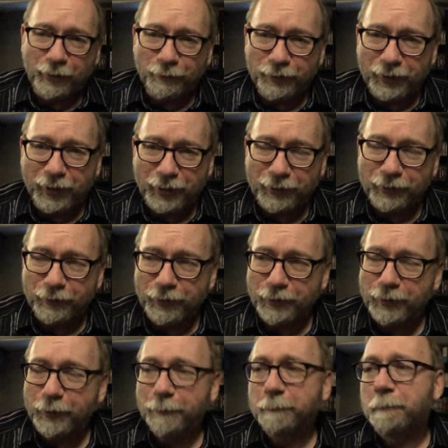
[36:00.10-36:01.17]
with an accent,
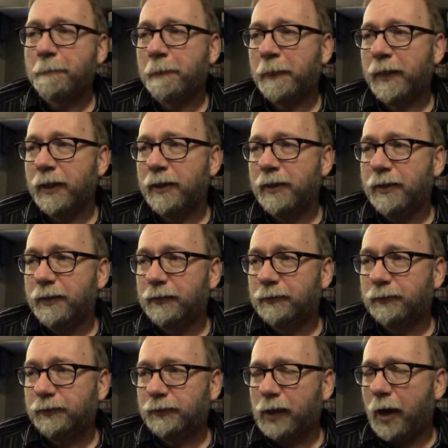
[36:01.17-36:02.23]
doesn't it?
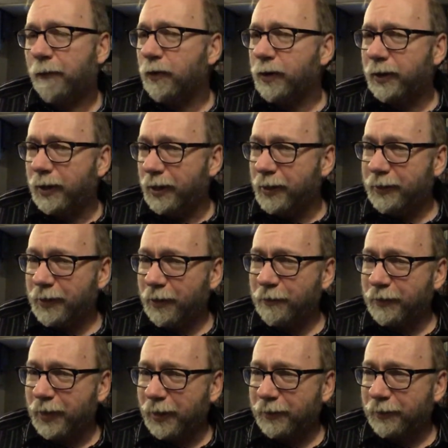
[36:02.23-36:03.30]
I've heard an
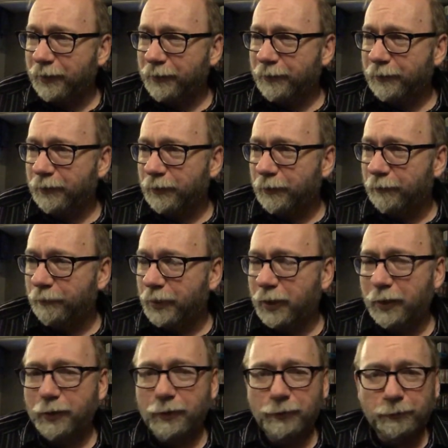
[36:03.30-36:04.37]
Eastenders accent
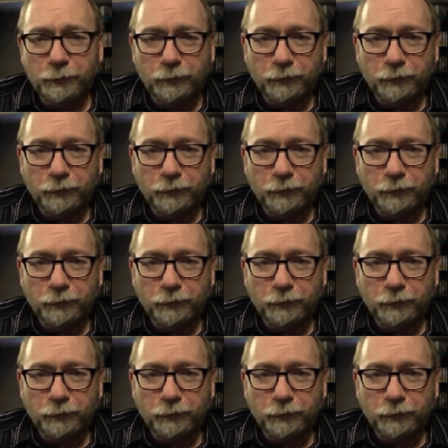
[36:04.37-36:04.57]
uh,